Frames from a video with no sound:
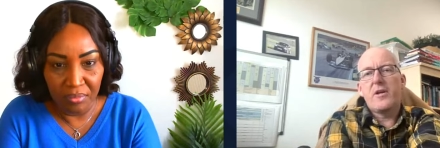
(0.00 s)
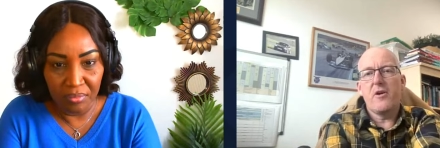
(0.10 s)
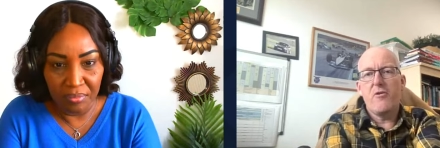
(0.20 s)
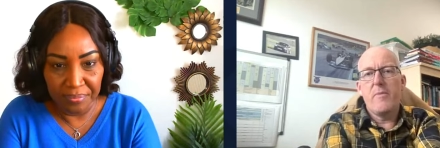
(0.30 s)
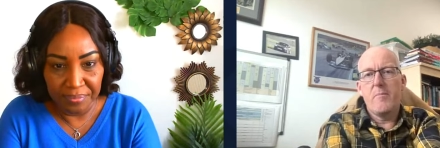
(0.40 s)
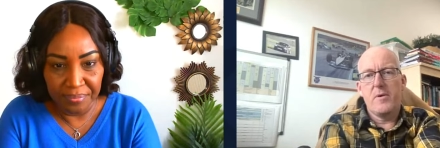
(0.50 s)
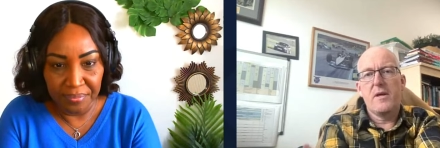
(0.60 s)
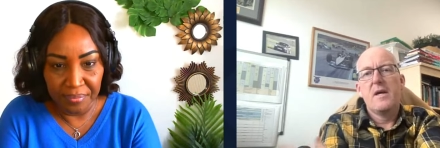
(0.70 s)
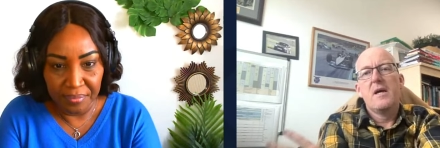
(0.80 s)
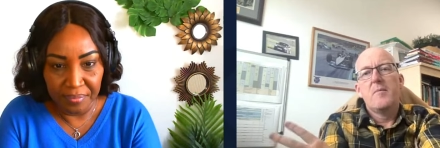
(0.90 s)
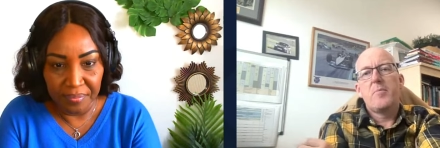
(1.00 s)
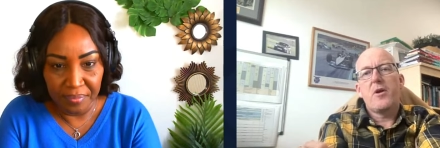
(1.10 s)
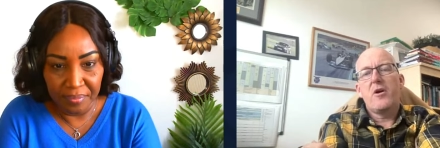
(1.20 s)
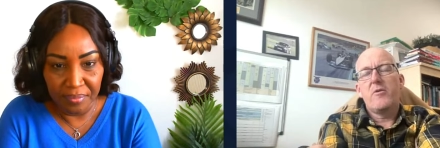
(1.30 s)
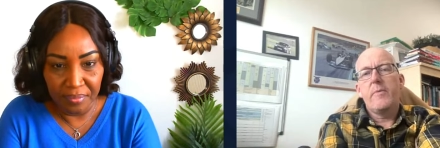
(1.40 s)
Speaker 1: I don't remember.
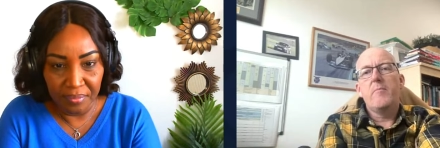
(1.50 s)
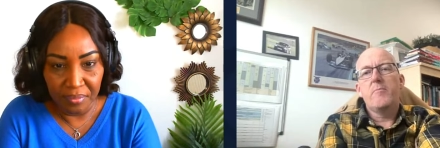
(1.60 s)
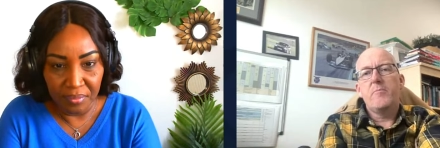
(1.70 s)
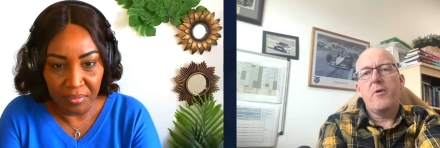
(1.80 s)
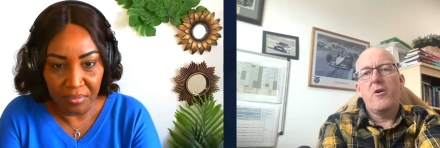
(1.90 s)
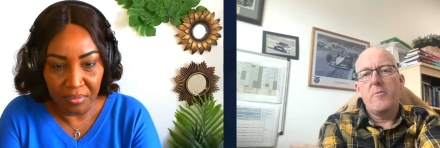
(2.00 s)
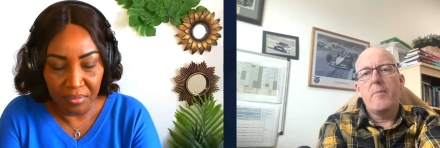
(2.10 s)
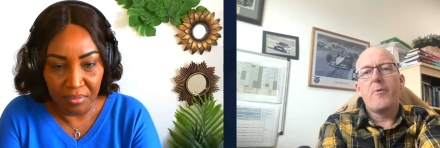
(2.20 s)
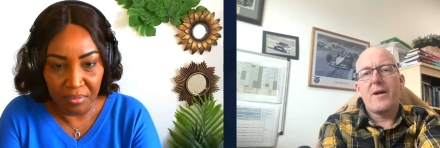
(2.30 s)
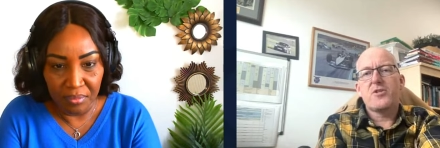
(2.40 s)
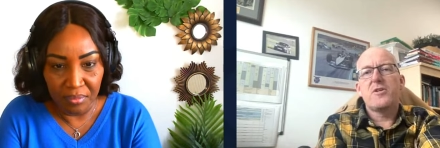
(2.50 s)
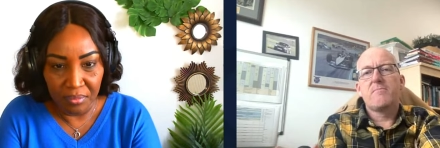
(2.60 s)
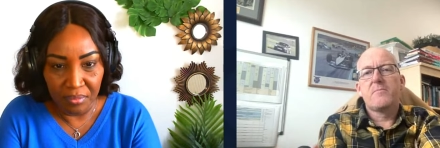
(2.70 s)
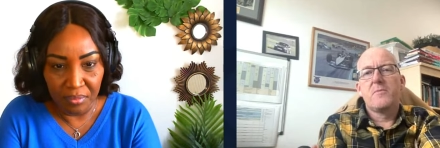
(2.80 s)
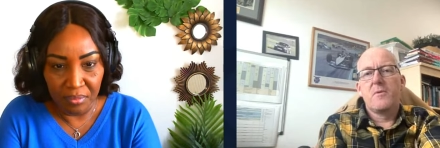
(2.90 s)
But I remember, I remember
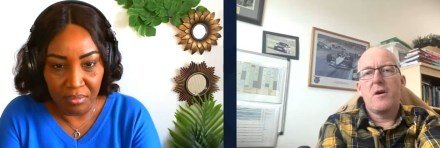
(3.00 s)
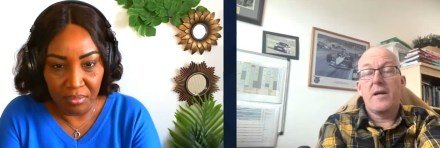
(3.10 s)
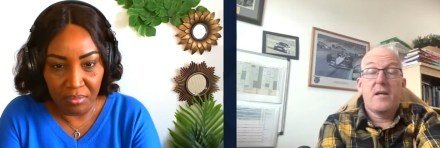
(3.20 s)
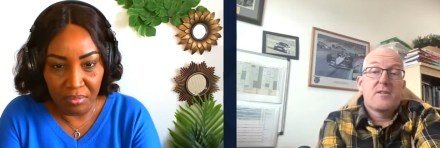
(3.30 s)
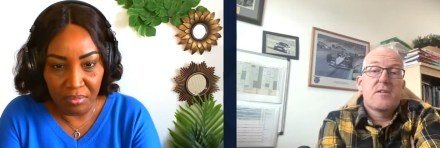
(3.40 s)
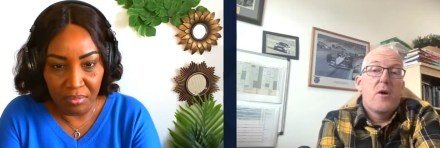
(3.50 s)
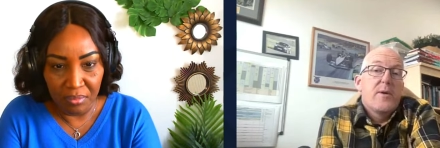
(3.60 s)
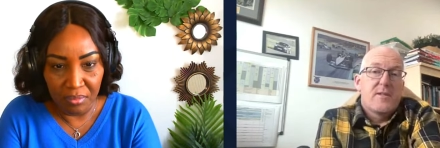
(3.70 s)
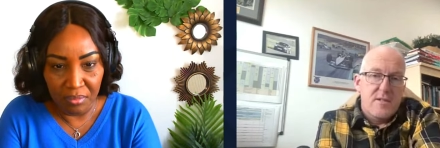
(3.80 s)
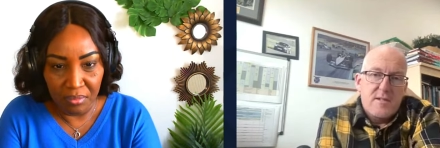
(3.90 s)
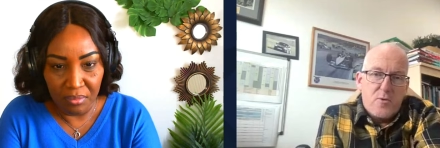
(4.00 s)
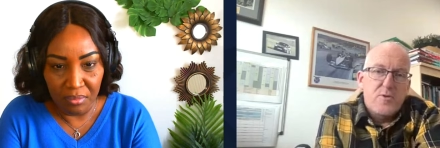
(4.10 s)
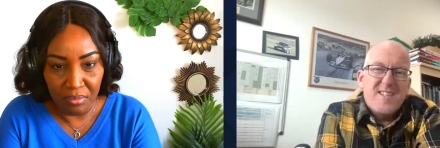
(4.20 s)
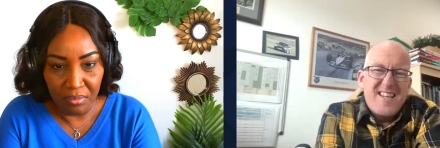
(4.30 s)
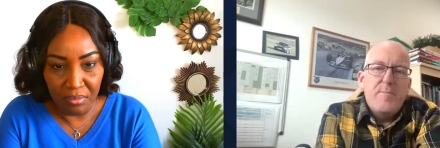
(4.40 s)
actually, I guess going to
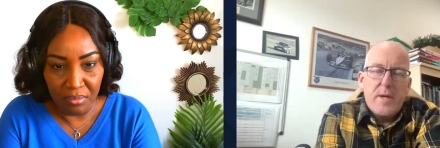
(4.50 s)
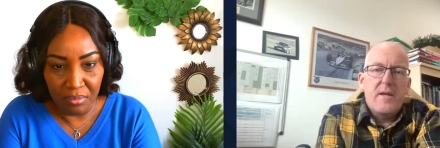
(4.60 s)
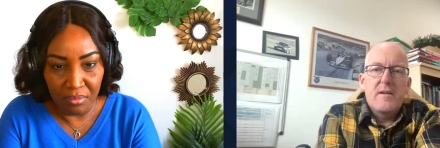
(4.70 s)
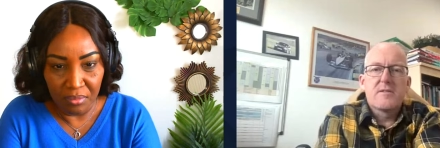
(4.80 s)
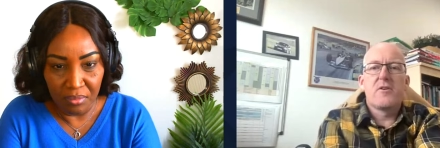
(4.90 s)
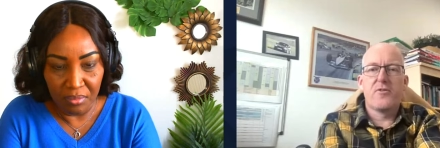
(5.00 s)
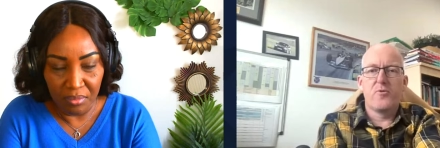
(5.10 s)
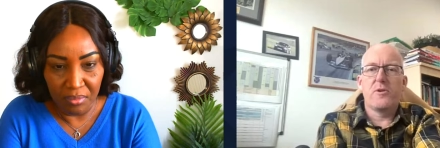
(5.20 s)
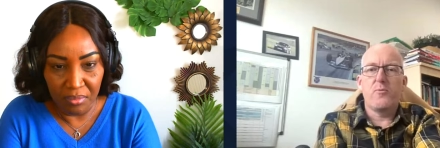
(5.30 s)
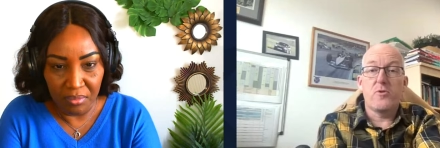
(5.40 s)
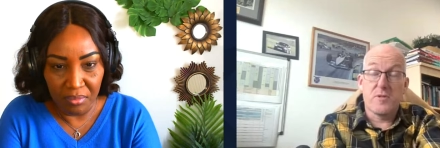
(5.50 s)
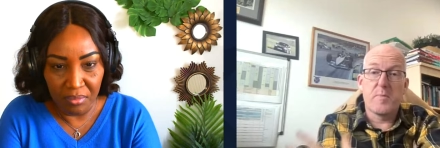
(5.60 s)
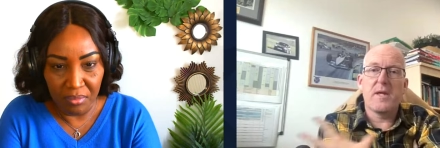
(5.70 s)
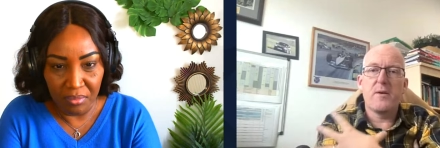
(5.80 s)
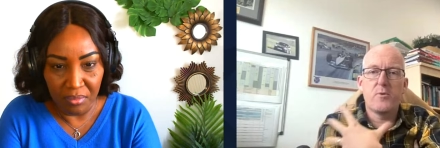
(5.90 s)
or sleeping as I thought it was,
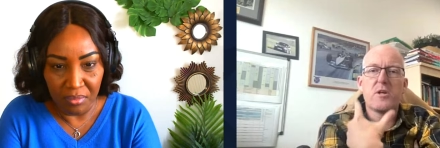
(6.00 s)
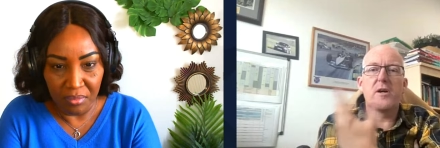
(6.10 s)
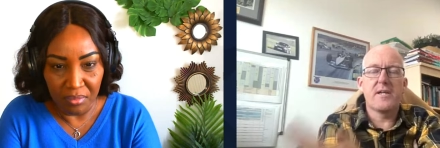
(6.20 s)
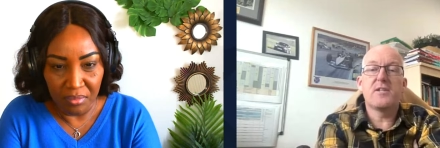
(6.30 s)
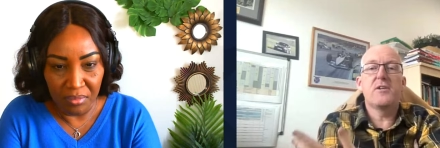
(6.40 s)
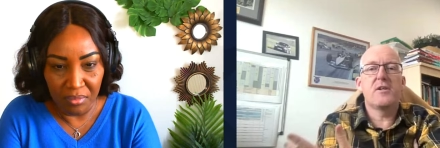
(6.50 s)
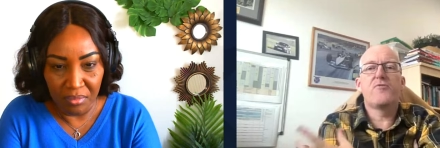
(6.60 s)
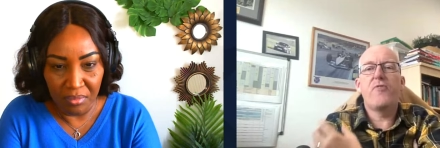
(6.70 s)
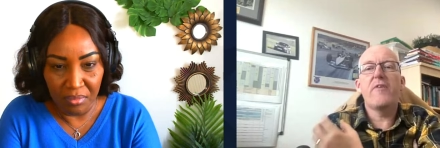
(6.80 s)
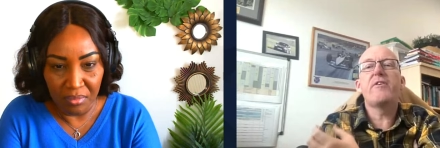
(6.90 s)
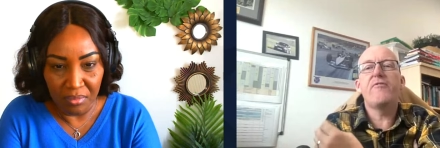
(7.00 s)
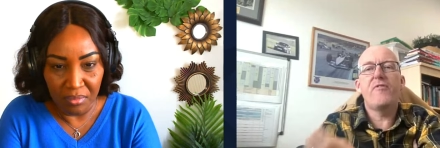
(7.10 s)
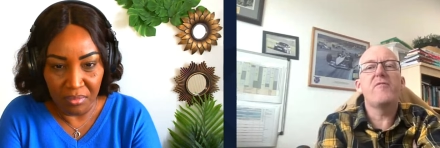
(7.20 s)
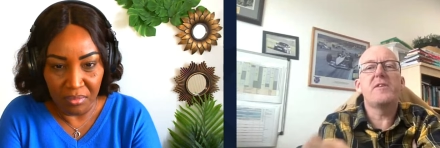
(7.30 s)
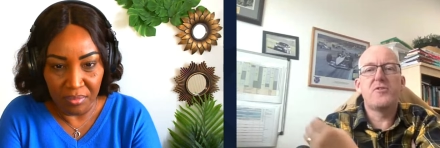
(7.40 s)
but it was like a, a very
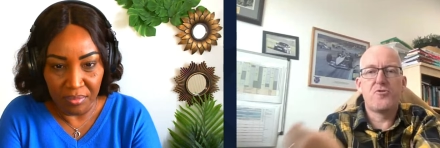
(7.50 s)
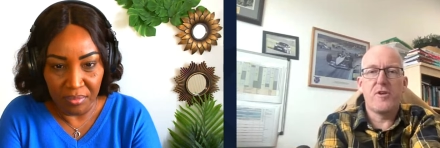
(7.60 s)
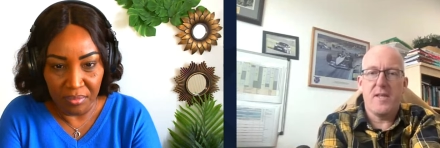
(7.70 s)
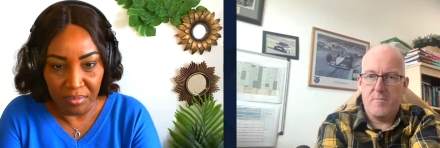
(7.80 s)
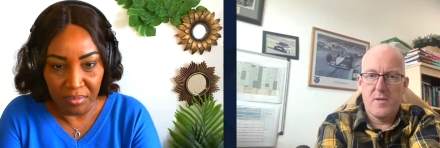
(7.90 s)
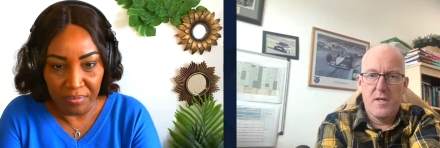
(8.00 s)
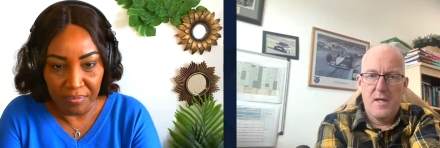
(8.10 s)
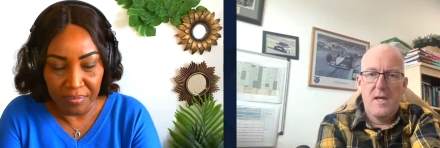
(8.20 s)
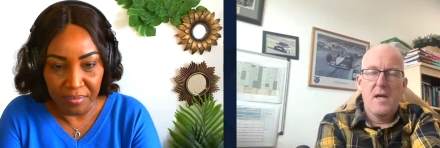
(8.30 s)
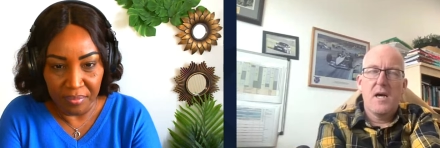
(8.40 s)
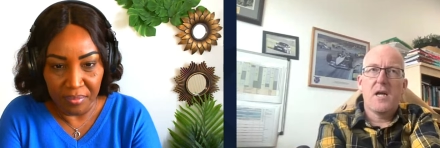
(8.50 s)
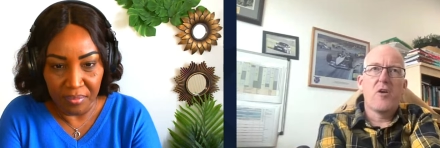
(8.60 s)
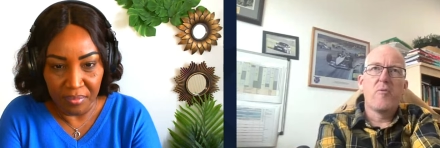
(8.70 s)
vivid dream, and I